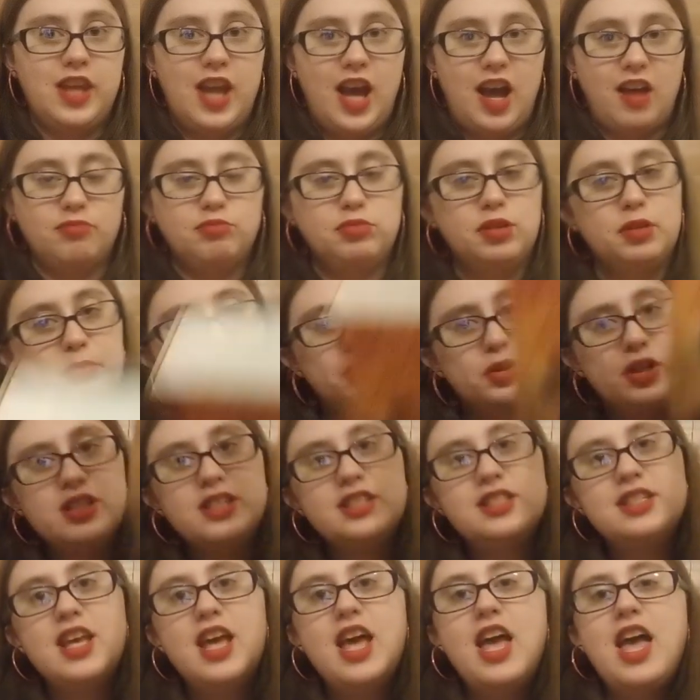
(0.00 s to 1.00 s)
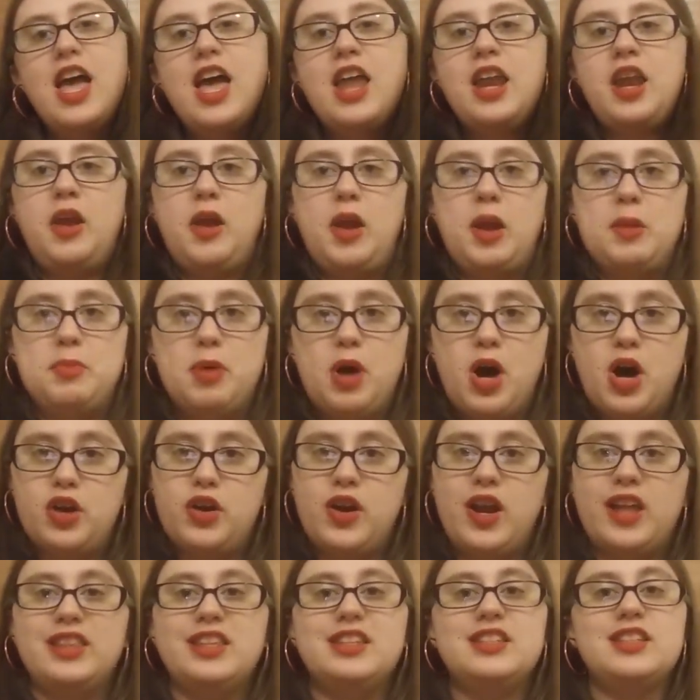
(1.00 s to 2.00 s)
the Half-Blood Prince, and Harry Potter
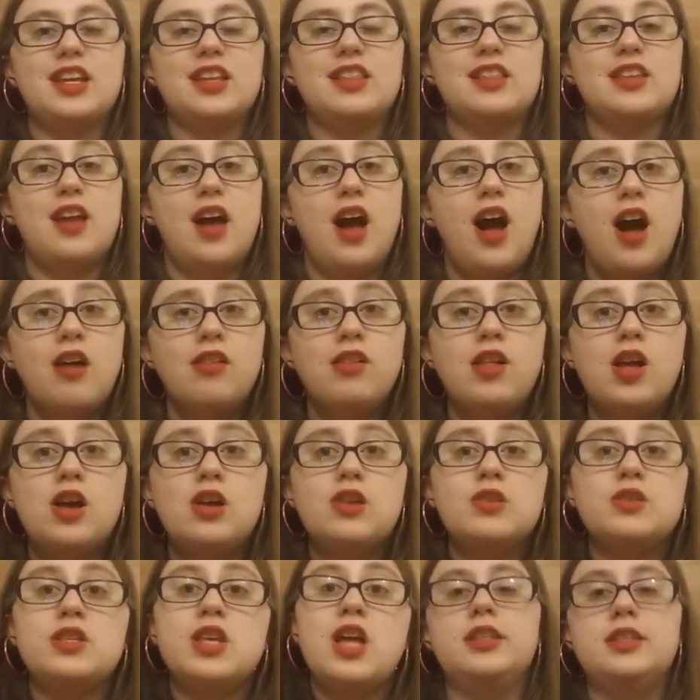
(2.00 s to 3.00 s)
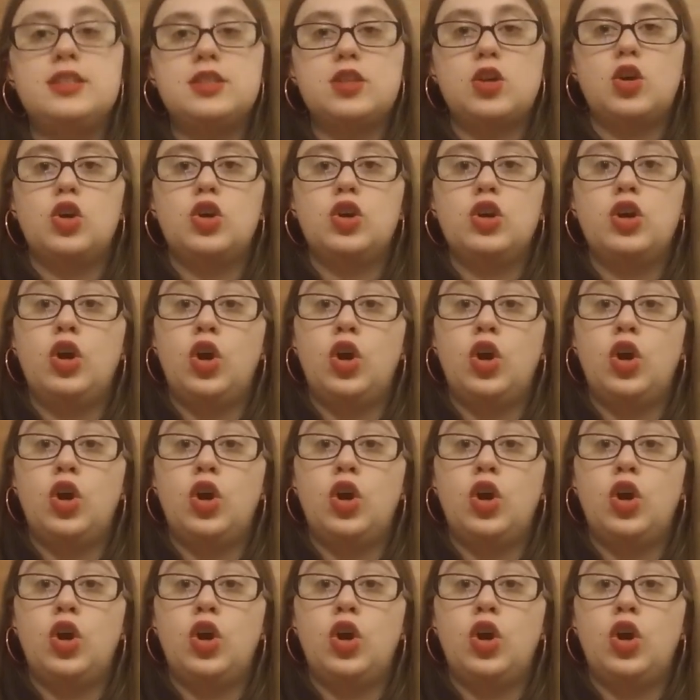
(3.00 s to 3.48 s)
and the Deathly Hallows, and this